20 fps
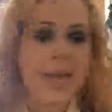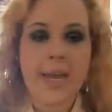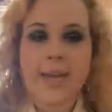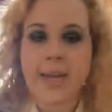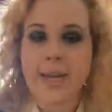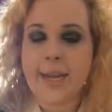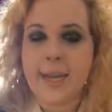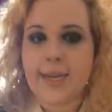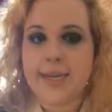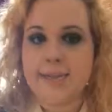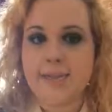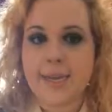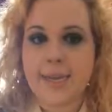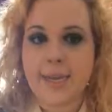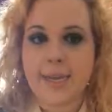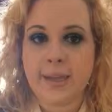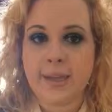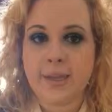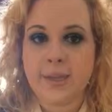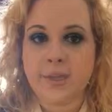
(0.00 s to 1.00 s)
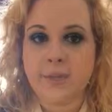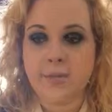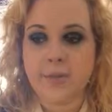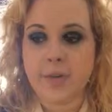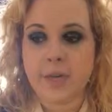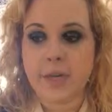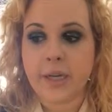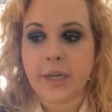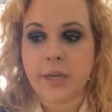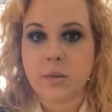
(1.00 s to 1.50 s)
and I guess edit this
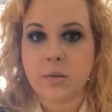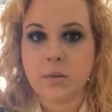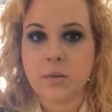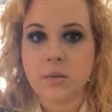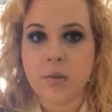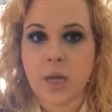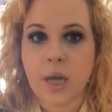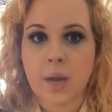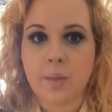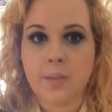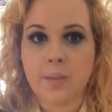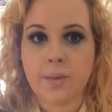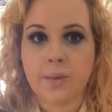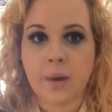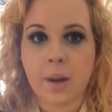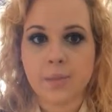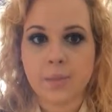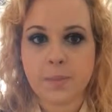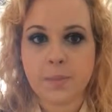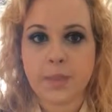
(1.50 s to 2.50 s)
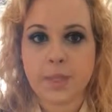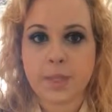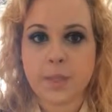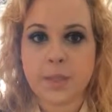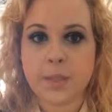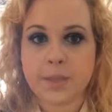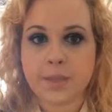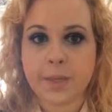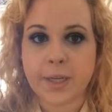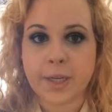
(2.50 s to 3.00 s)
video and probably
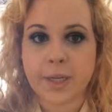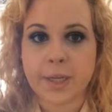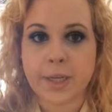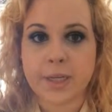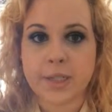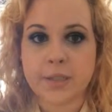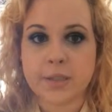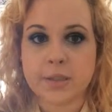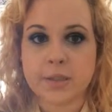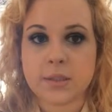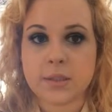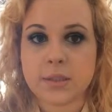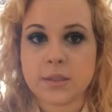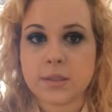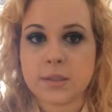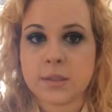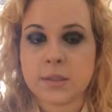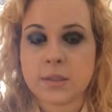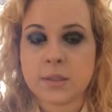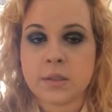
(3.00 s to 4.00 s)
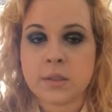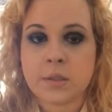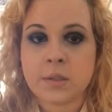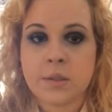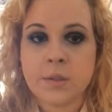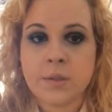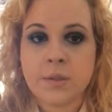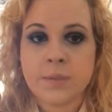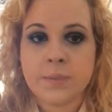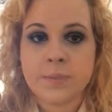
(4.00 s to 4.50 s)
close my curtains
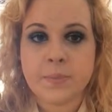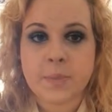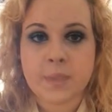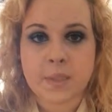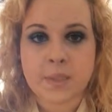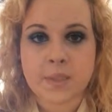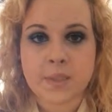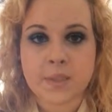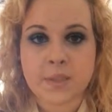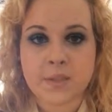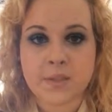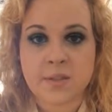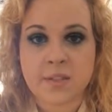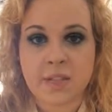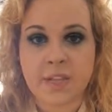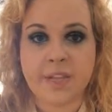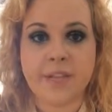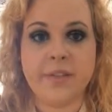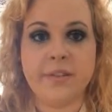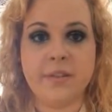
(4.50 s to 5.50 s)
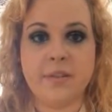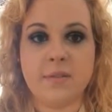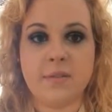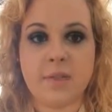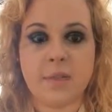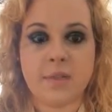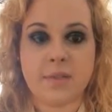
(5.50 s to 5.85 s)
because the sun